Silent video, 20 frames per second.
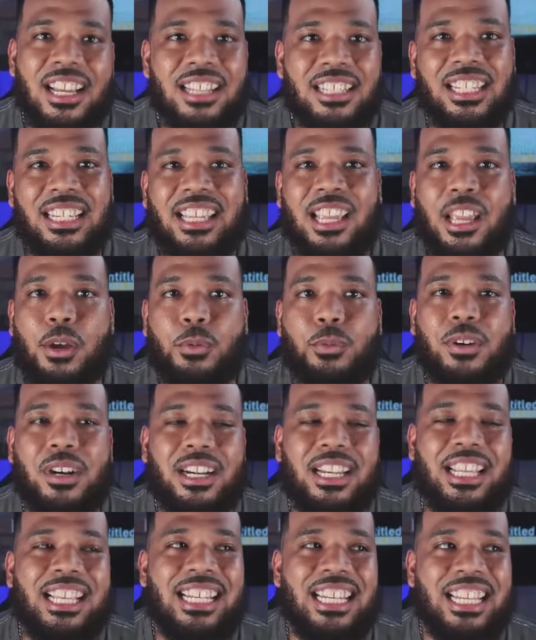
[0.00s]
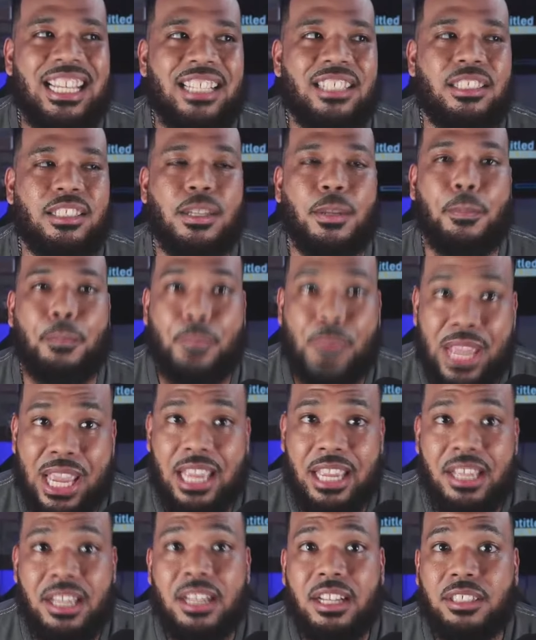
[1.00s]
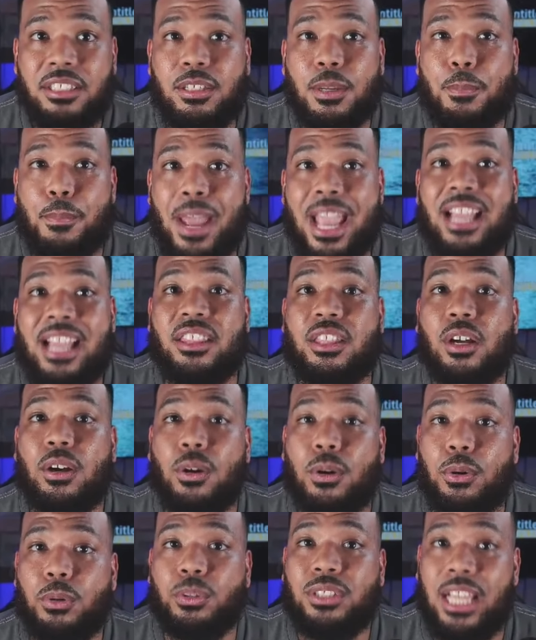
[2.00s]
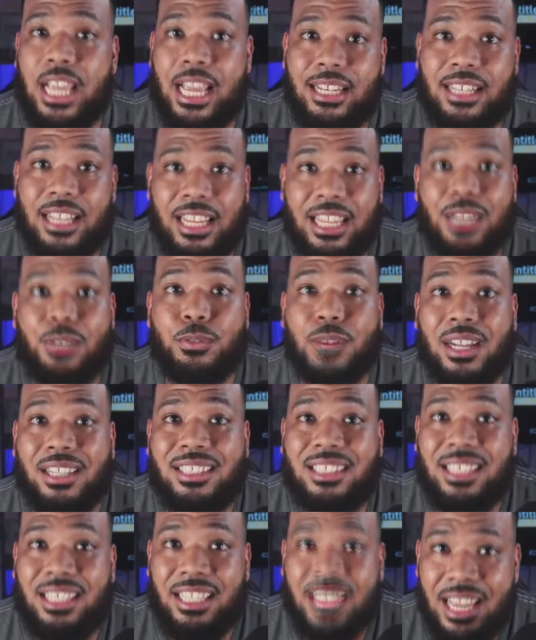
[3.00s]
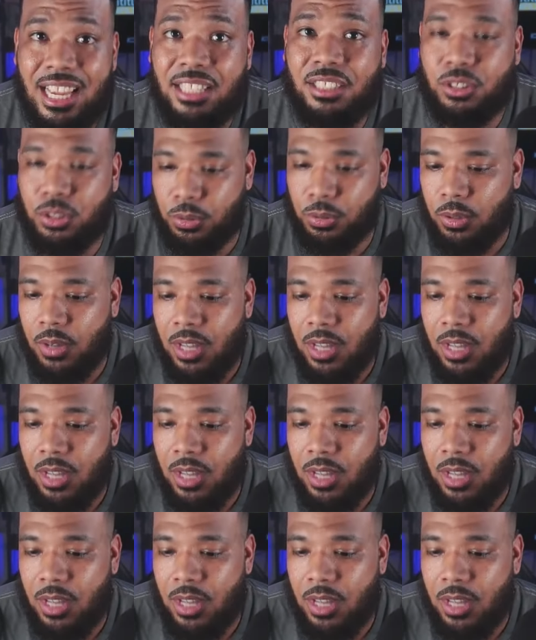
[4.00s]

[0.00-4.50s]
to get where he needs to be to make the holes hit that he wants to get to.